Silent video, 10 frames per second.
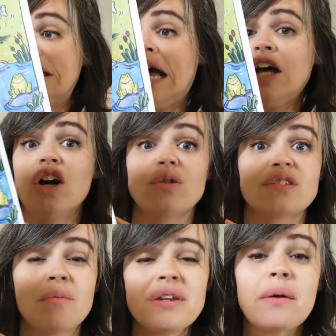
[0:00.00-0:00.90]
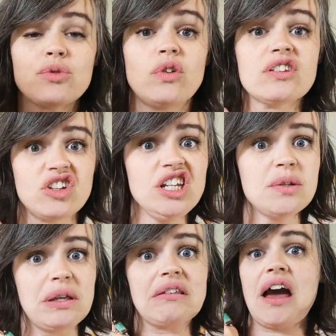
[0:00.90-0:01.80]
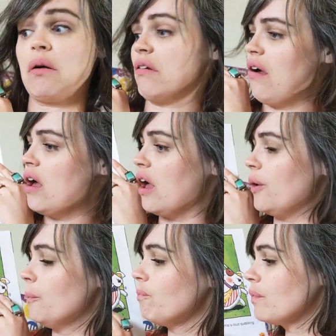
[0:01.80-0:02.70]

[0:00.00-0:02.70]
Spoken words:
Uh-oh, sometimes it's good to be loud, huh?